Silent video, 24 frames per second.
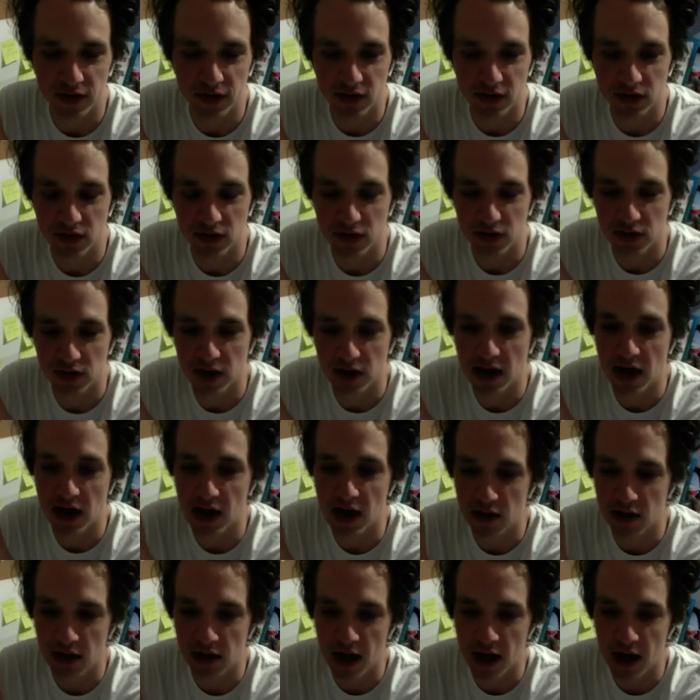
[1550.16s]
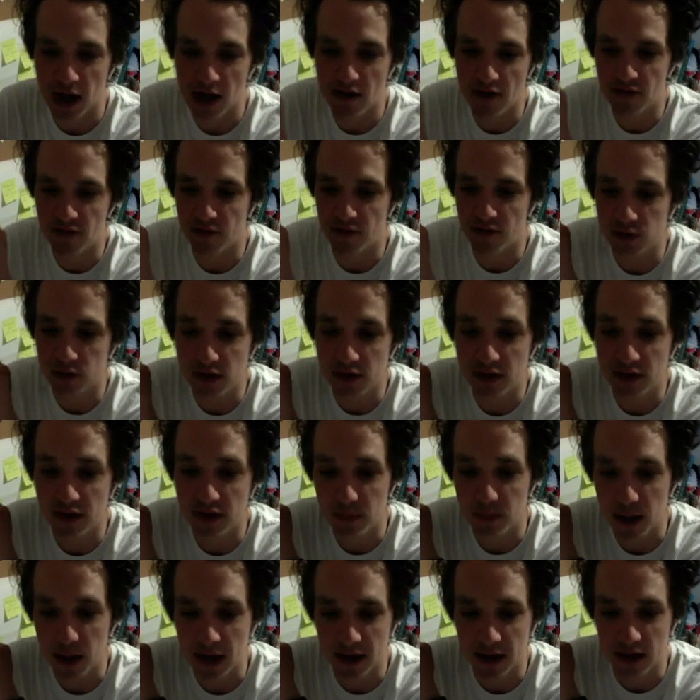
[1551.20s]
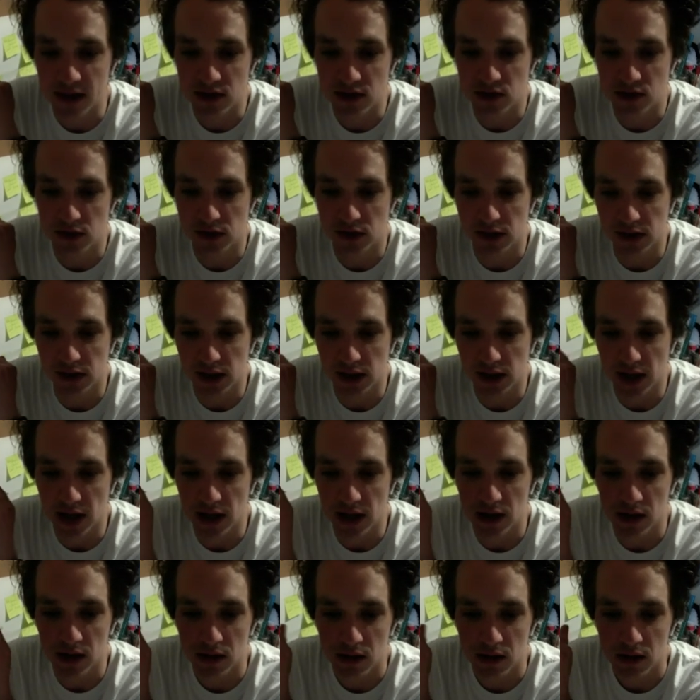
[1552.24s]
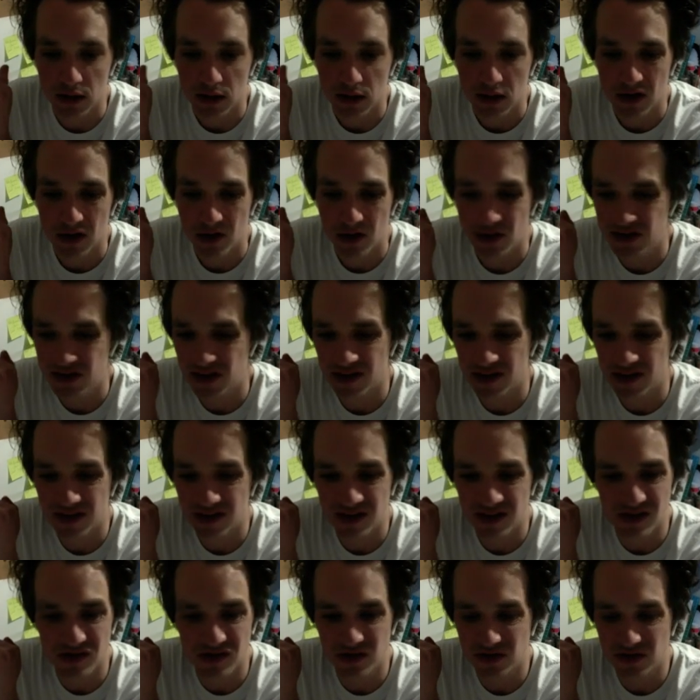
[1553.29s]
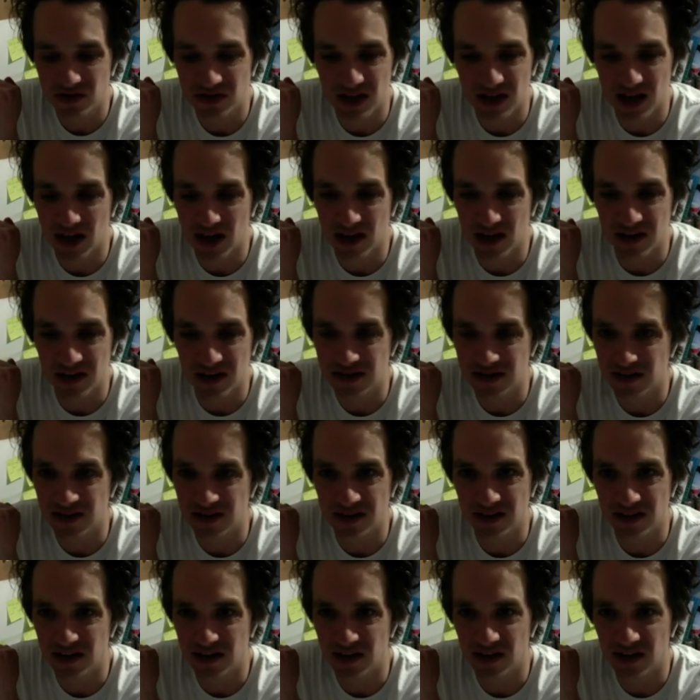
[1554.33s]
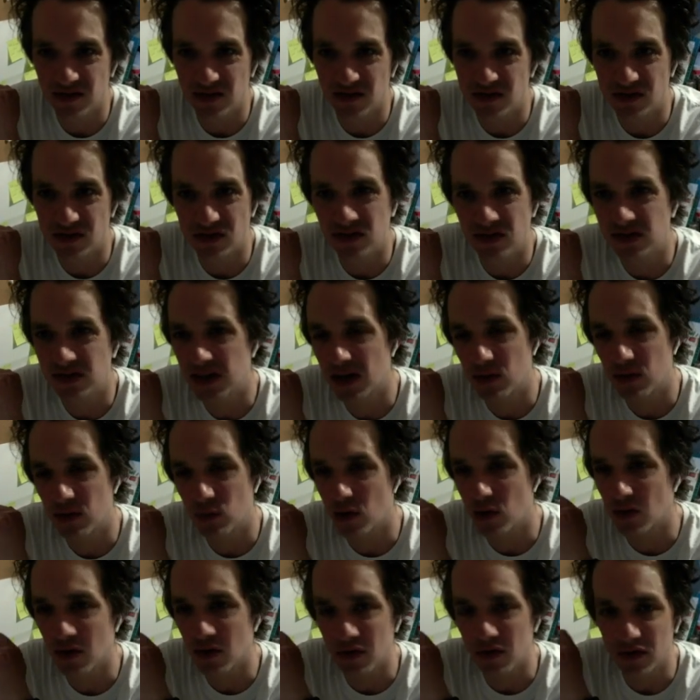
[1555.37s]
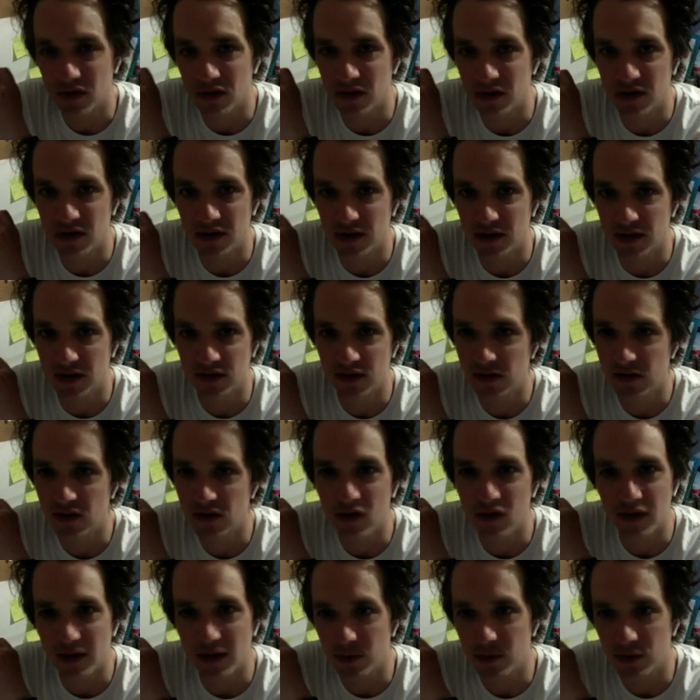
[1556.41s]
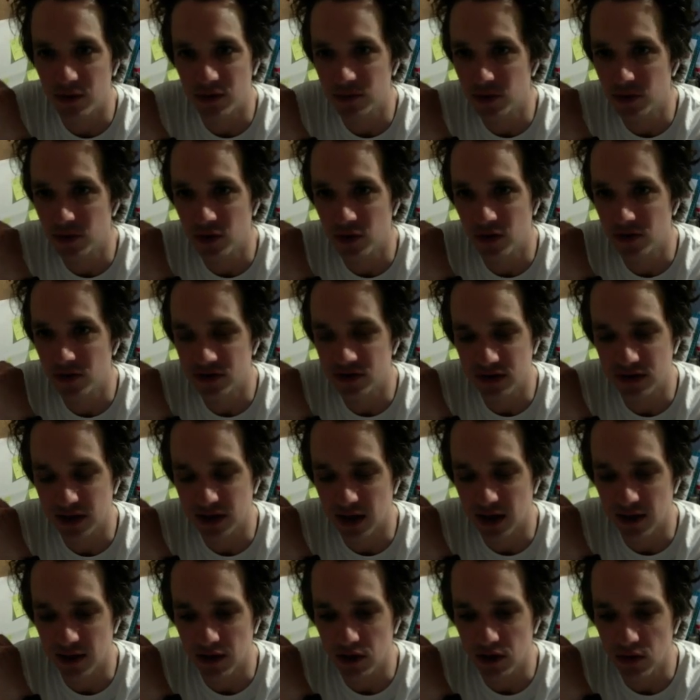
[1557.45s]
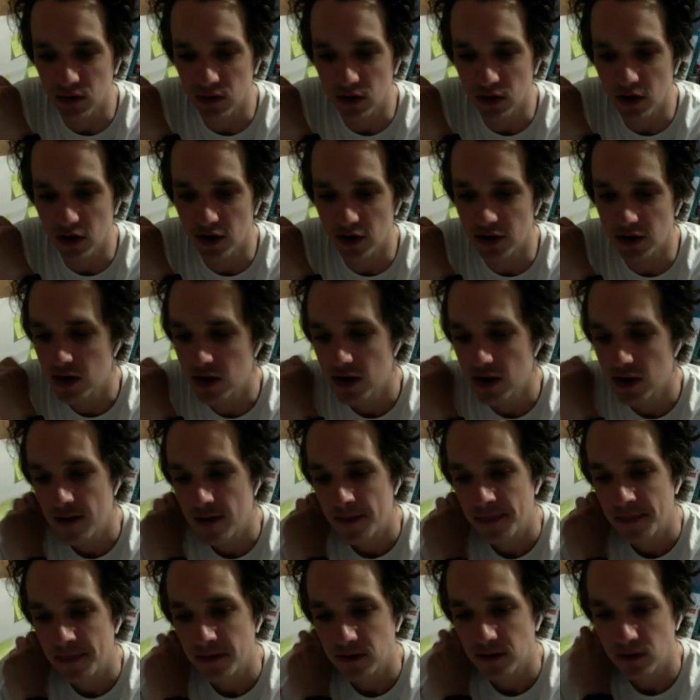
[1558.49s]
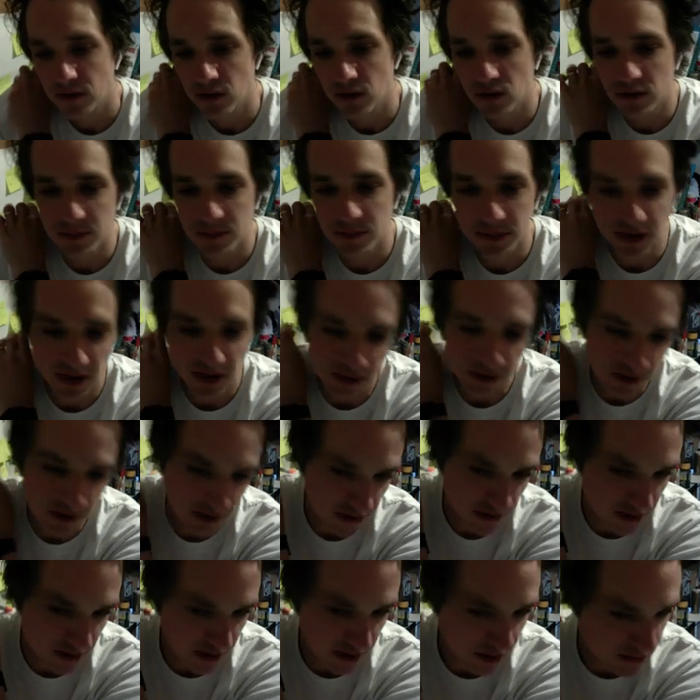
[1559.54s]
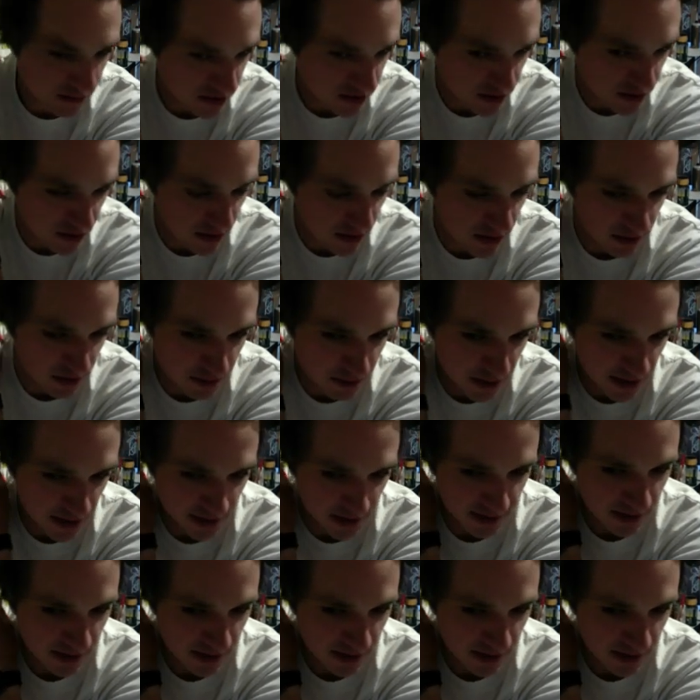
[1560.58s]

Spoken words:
and they have within that package you're going to get, which I think you should get, because I think if you just get one, it's not that much more just to get the whole lot, and you'll be, I'm sure, pick